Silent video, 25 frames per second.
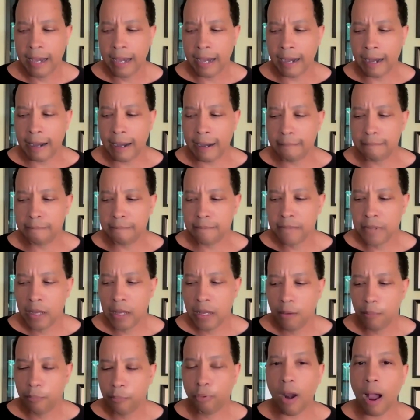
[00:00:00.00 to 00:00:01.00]

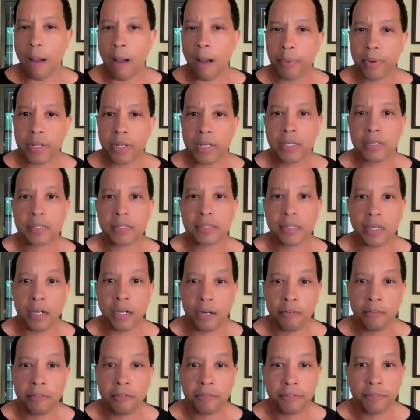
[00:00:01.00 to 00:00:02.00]
property
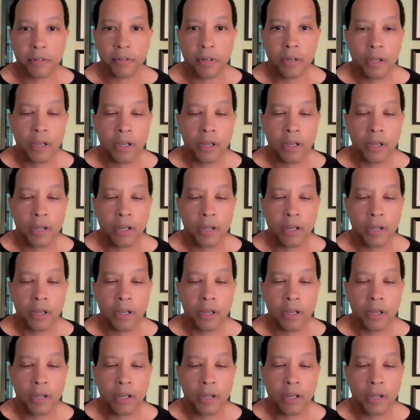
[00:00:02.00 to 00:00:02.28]
itself,